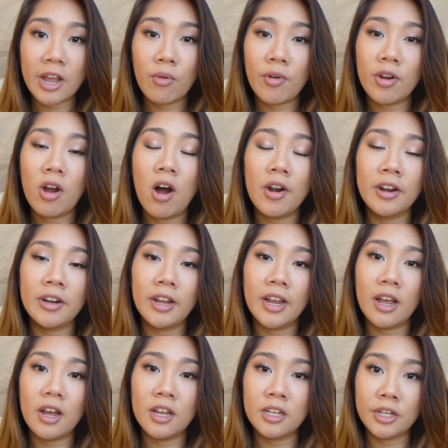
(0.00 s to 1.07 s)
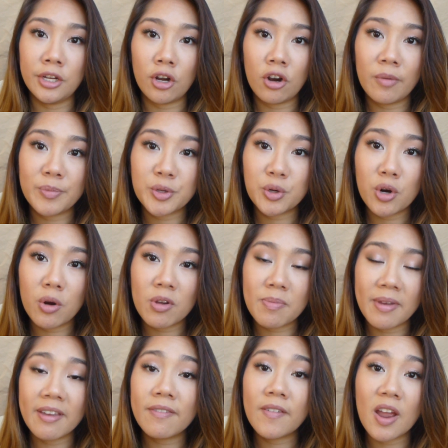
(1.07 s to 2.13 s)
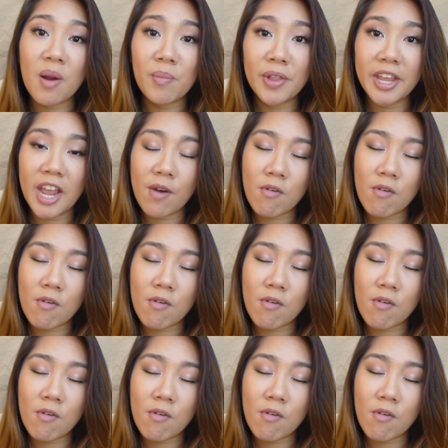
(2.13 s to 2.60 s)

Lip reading: I went on a Europe tour with my family,